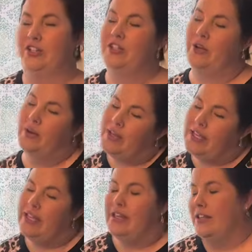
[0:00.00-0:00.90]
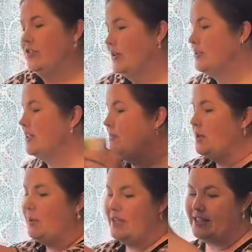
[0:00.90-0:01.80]
So those are some of the
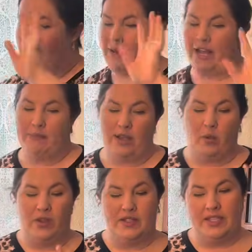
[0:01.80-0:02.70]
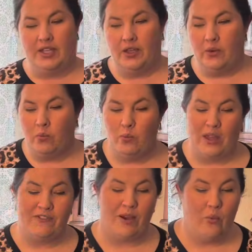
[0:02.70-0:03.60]
ways that I back my quilts
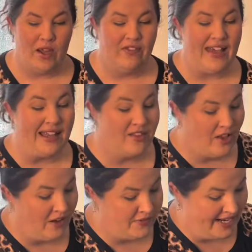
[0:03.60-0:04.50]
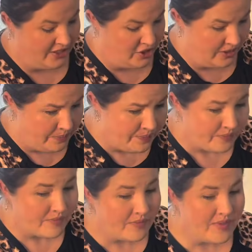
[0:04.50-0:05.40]
if I want that soft texture.
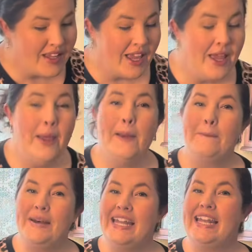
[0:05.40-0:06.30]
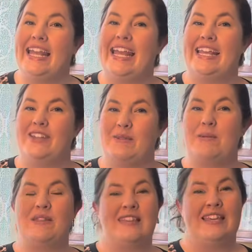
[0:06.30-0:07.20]
But you may
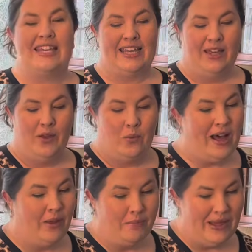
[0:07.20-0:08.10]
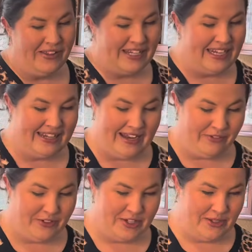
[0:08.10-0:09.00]
be thinking, wow, Melody
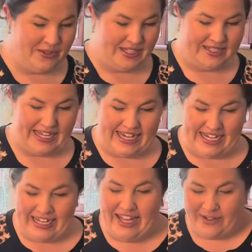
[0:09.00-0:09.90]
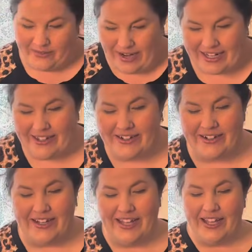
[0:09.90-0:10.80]
never uses any regular
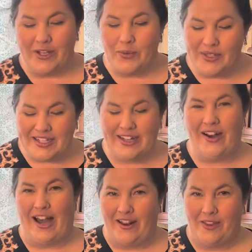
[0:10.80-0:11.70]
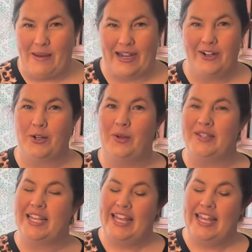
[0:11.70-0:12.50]
quilting cotton on the back of her quilts.